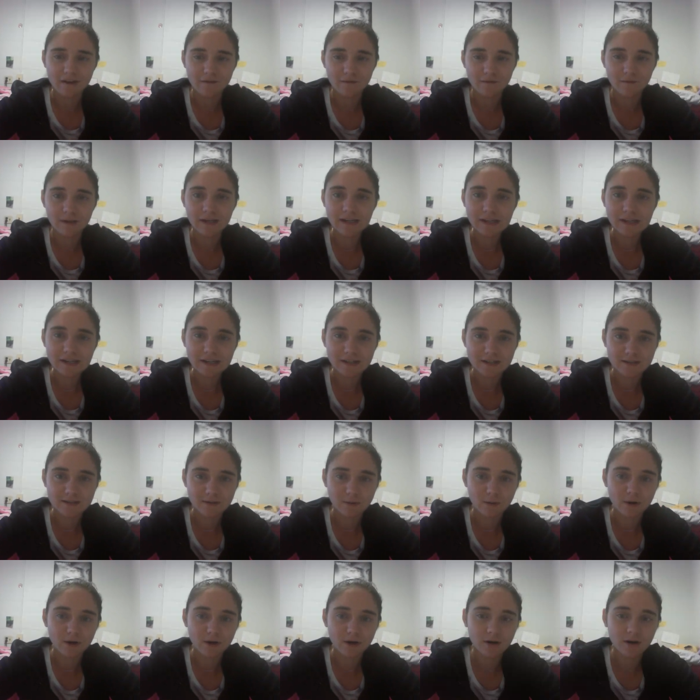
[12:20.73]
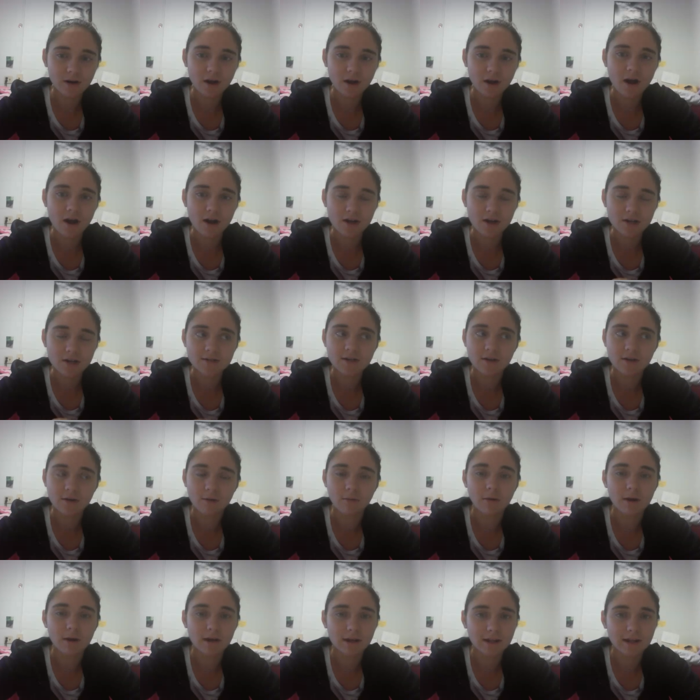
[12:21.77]
from an eating disorder are just going to
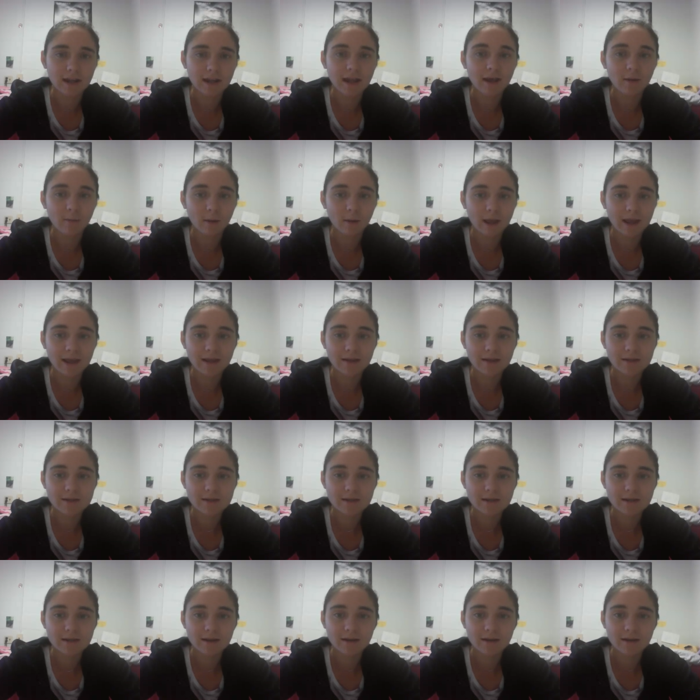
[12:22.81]
want to gain weight.